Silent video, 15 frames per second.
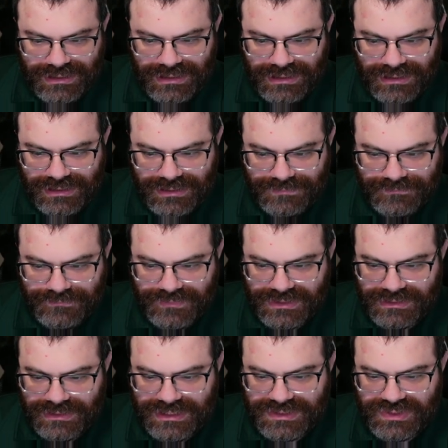Um,
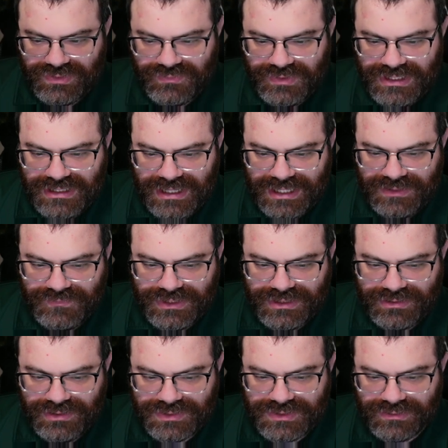this three, nine we
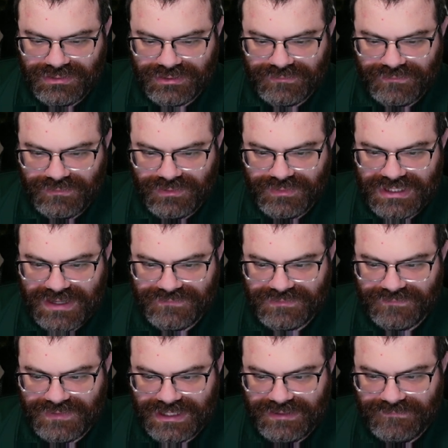could also look for. We'd have to
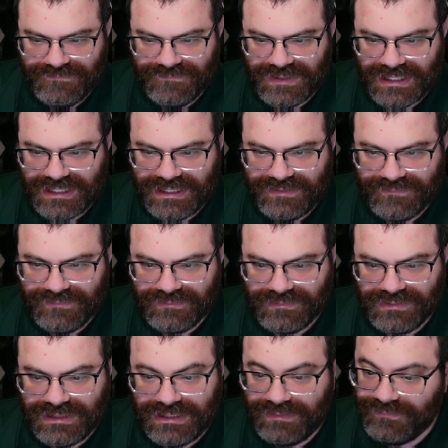find a five,
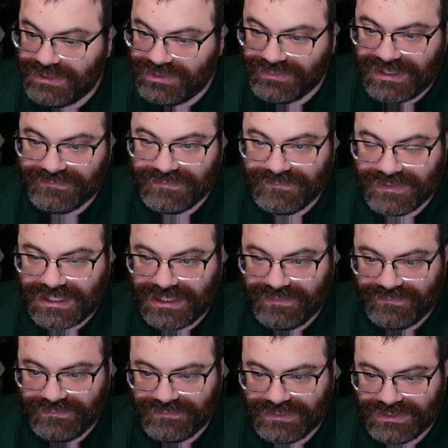and we do have a
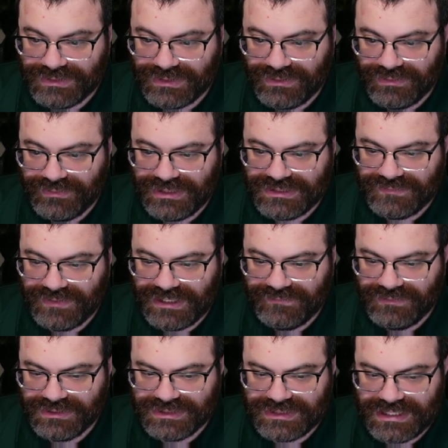five. So this five looks